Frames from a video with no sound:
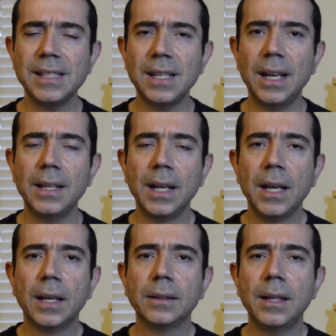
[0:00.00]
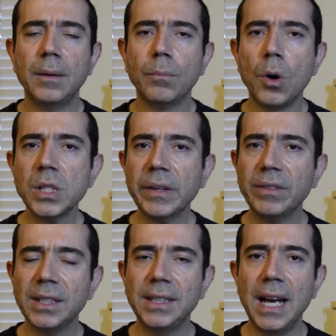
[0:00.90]
said that most of
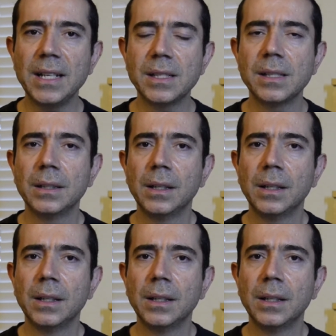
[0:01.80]
the deaths